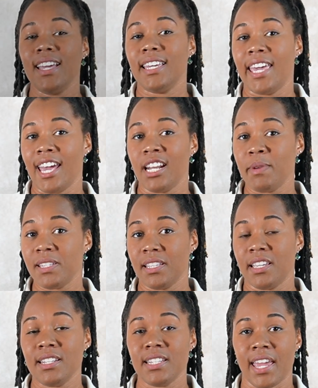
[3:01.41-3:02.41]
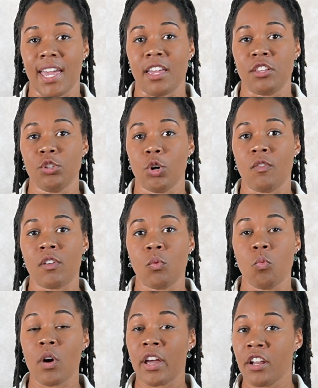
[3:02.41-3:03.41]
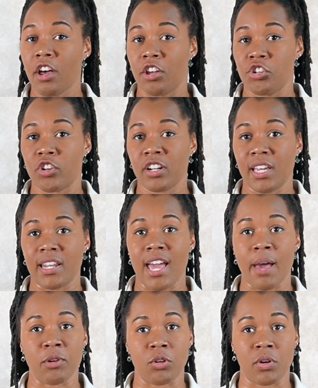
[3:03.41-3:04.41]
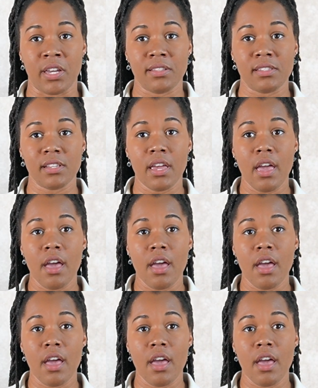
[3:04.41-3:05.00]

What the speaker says: Cannabis contains over 100 cannabinoids,